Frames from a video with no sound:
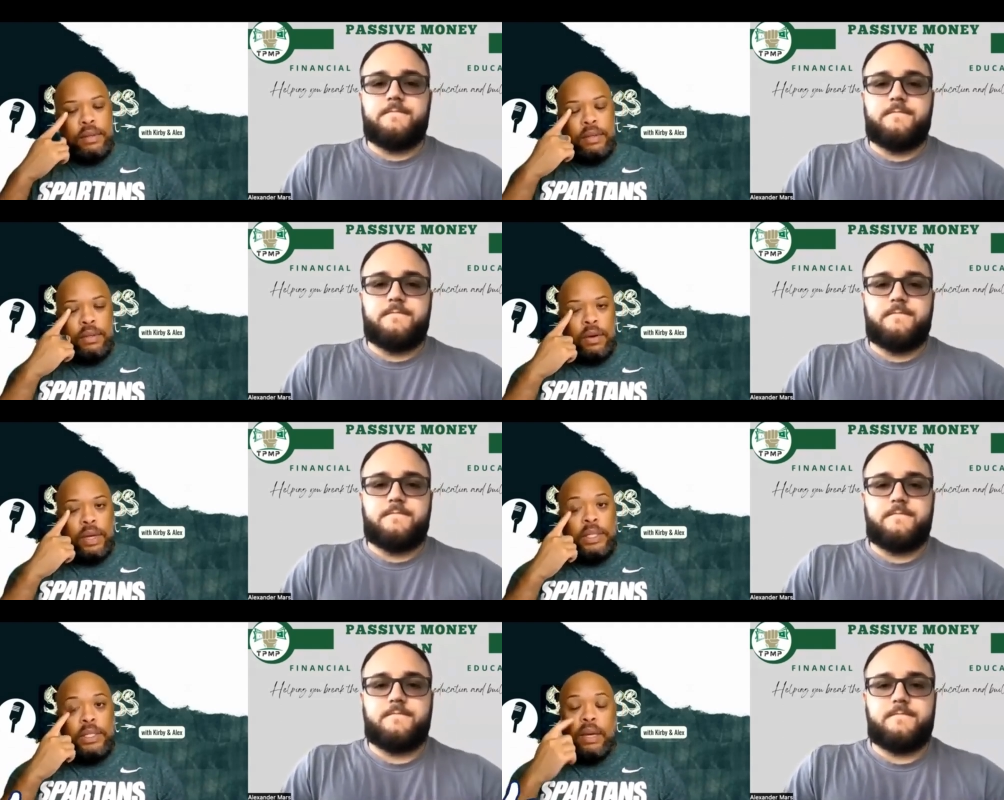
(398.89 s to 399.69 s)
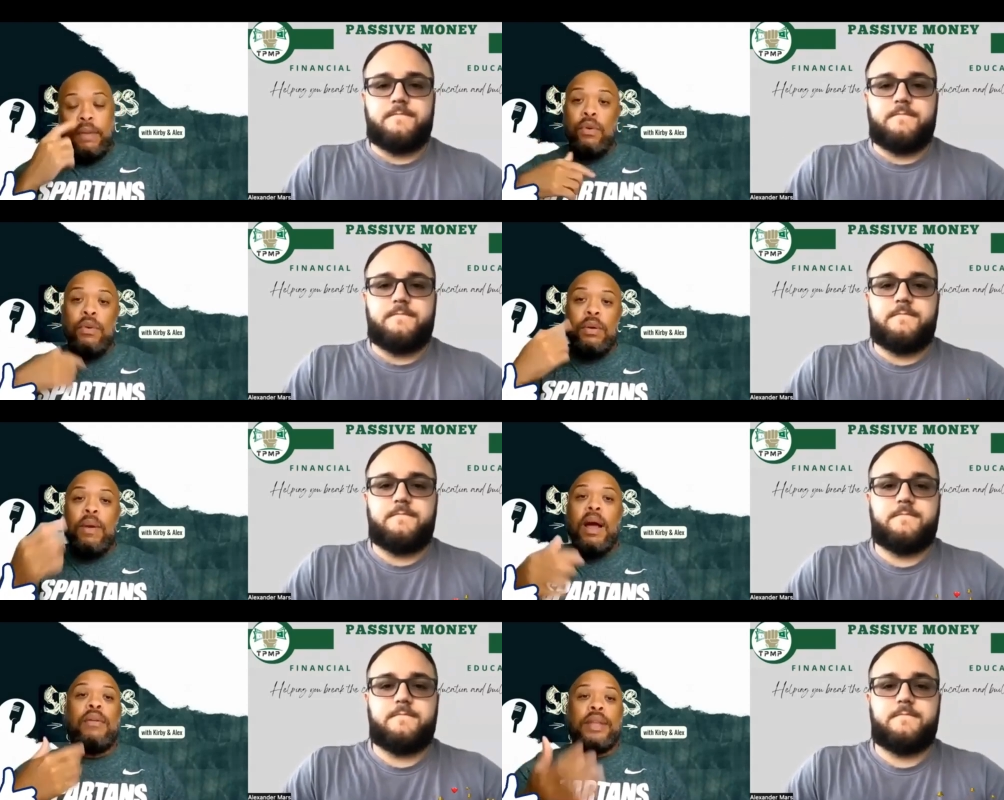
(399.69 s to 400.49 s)
Speaker 1: You know, E T F going
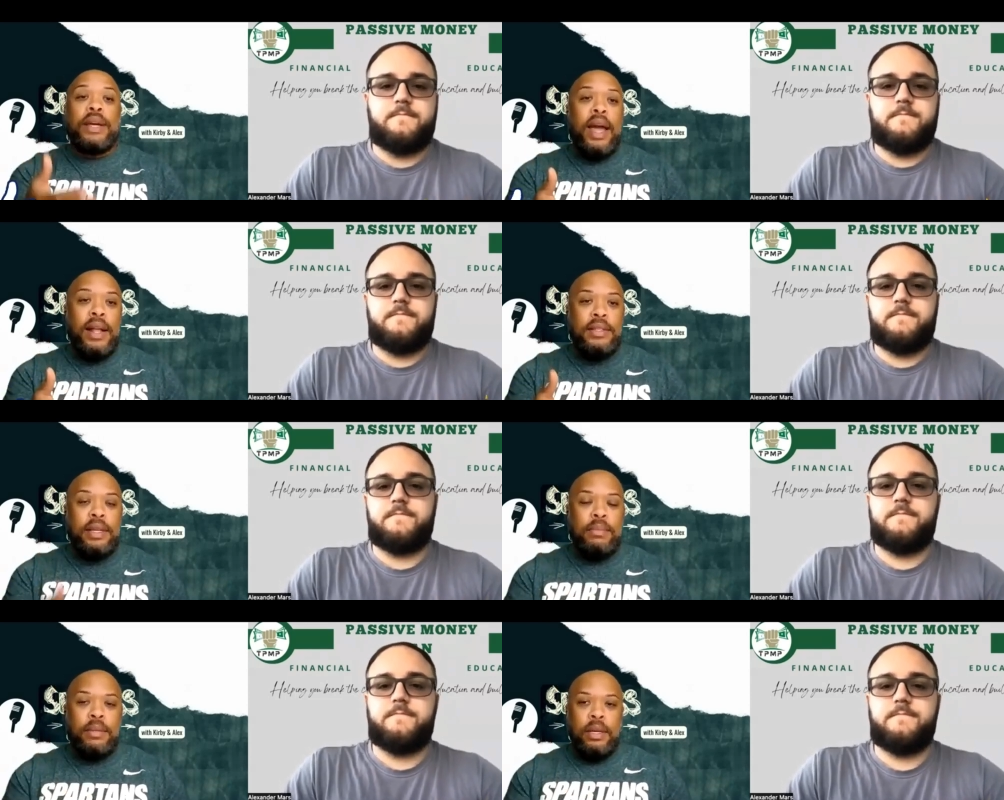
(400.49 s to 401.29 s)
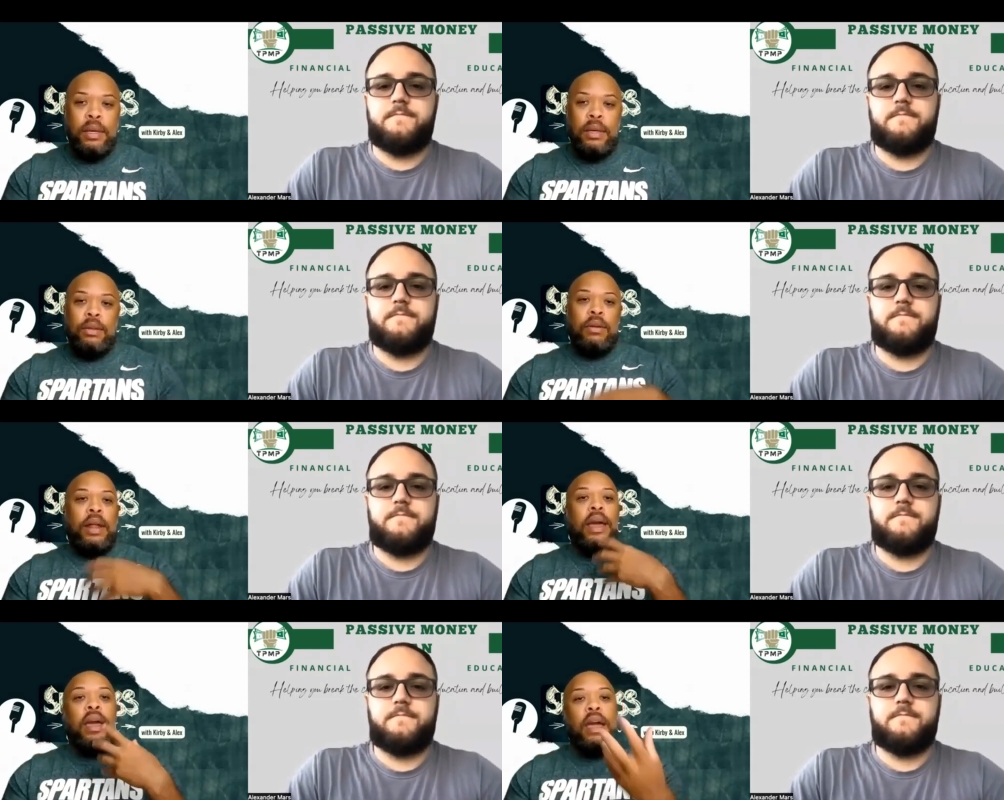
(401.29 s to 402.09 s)
around the concept. You know,
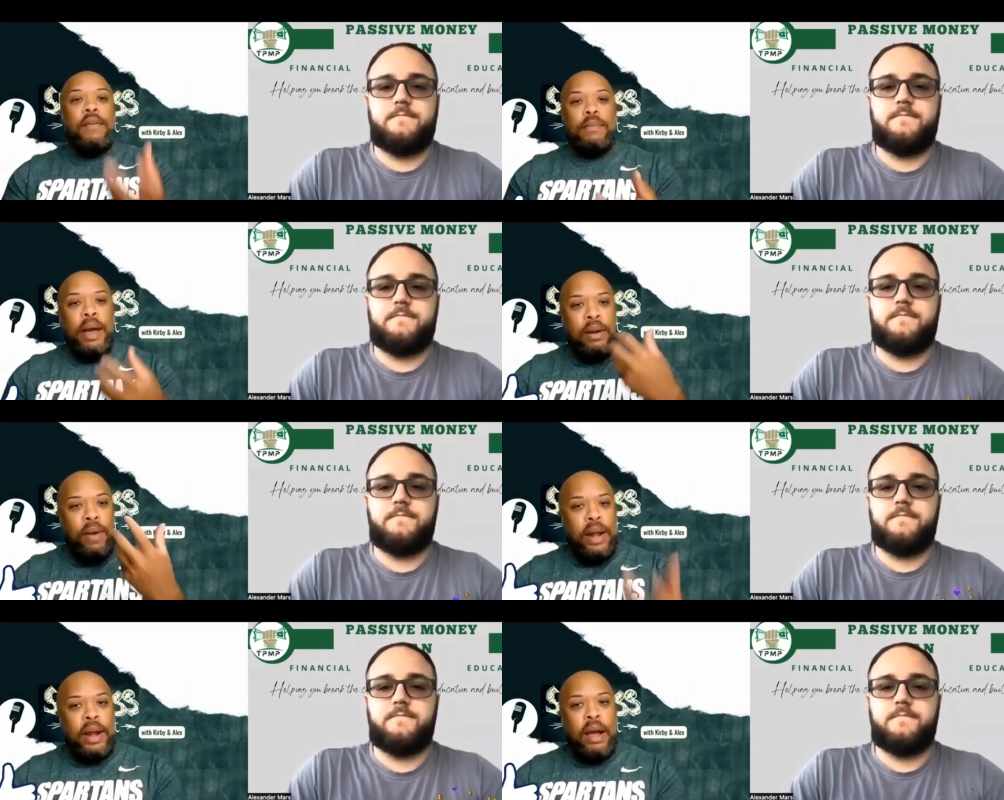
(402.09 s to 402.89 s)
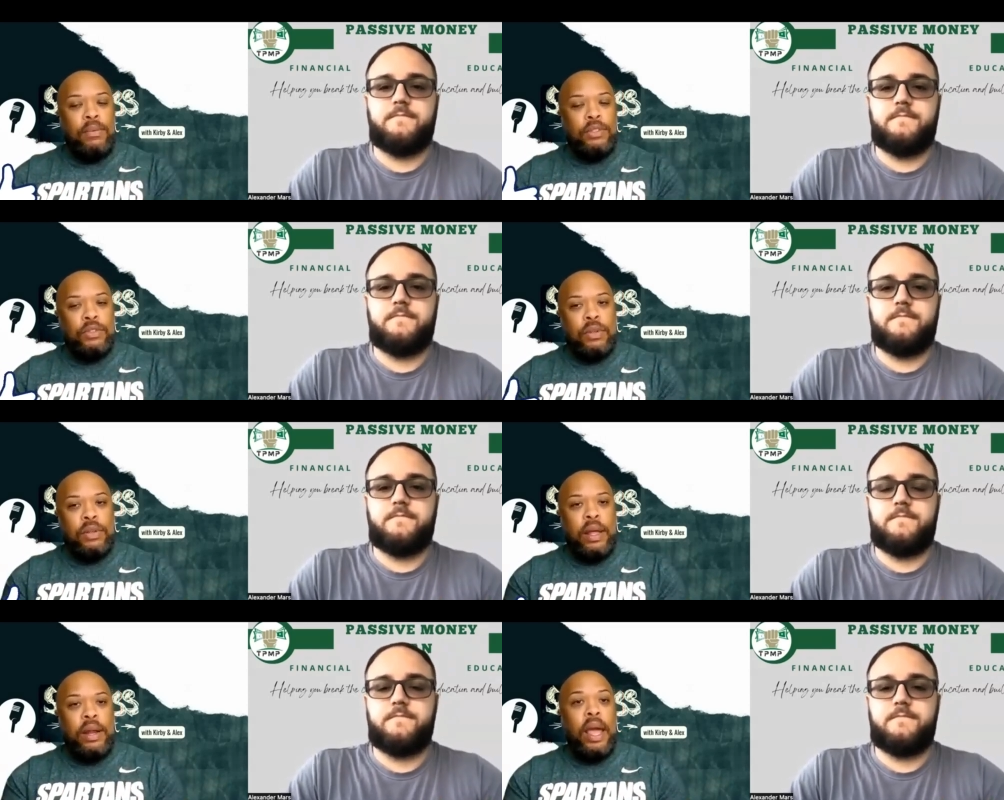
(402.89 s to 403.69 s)
like everybody right now is on
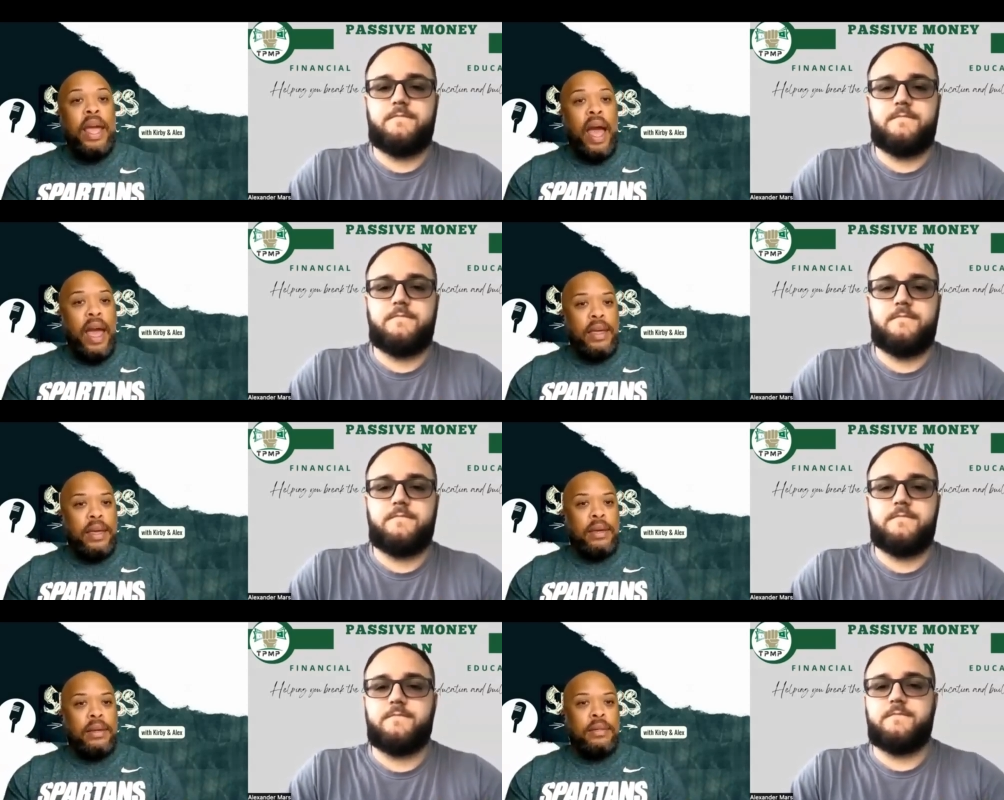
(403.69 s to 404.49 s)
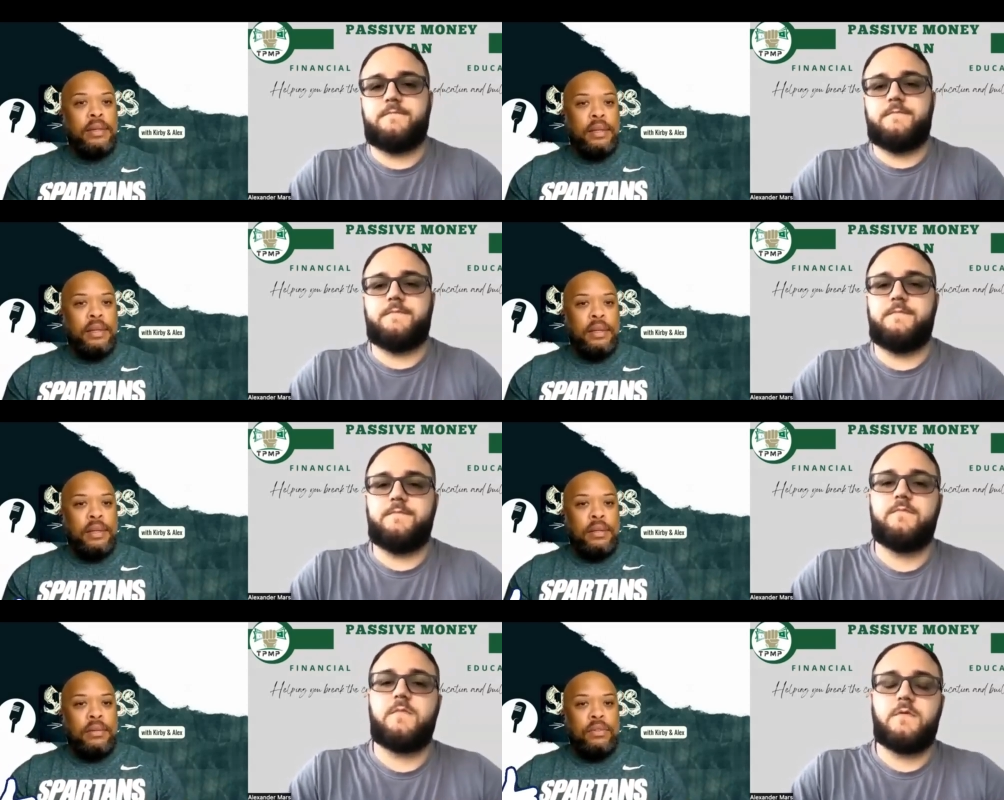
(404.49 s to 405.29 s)
that A I kick.
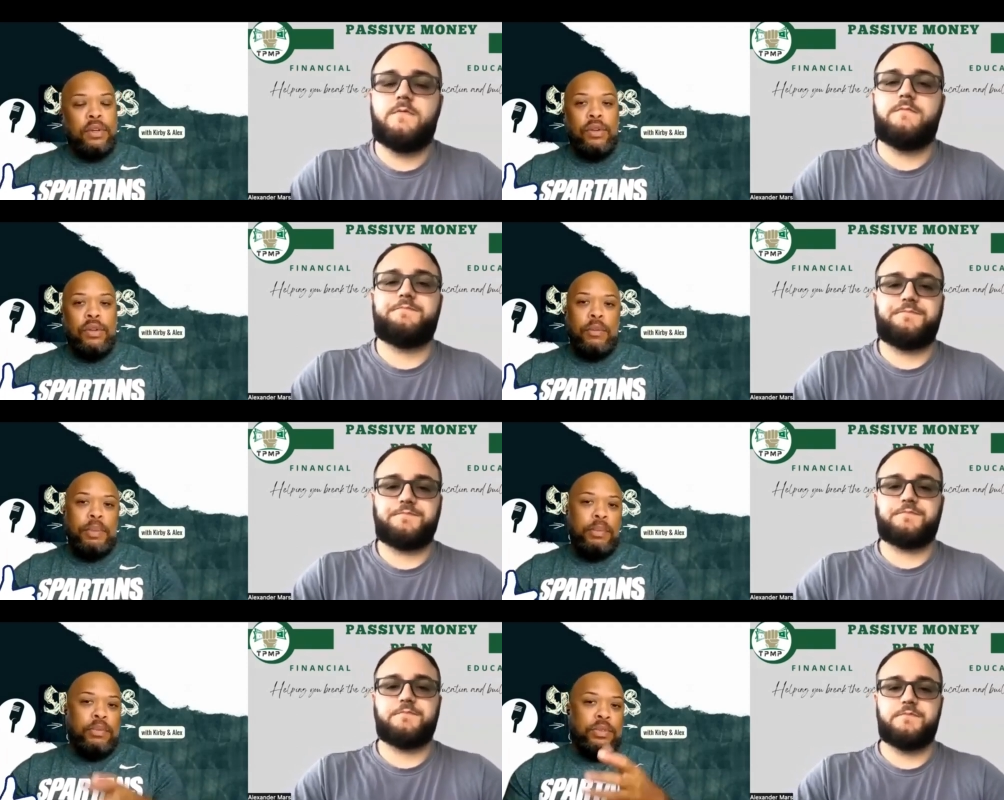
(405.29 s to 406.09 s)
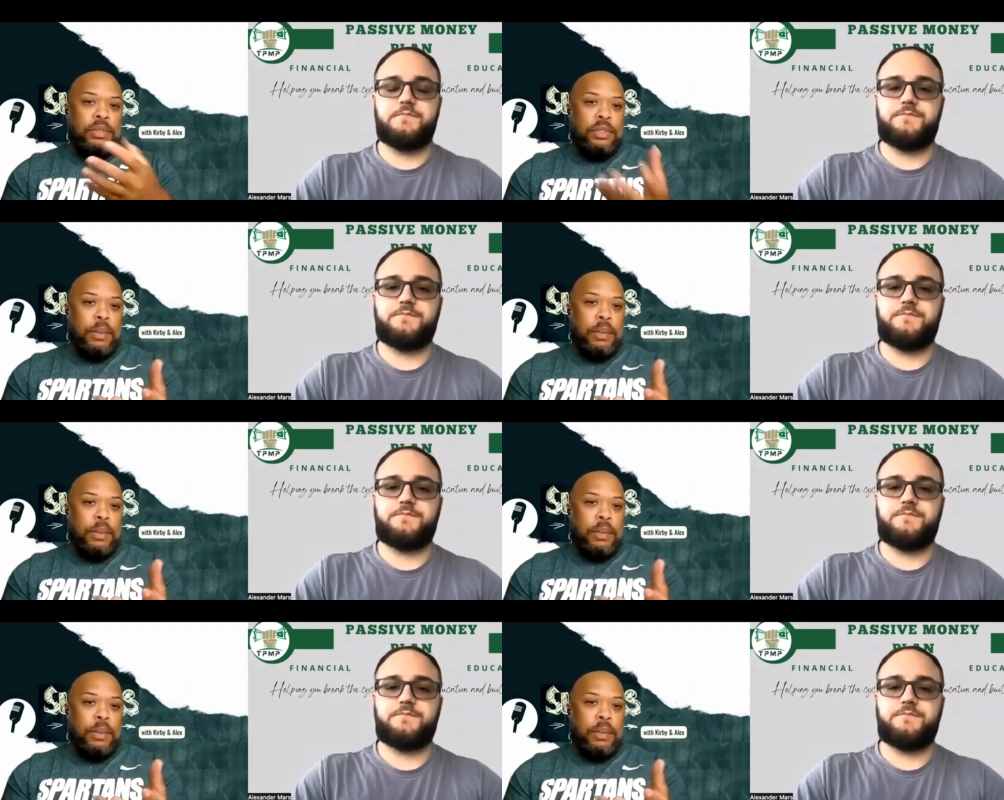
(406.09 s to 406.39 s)
So, you know, people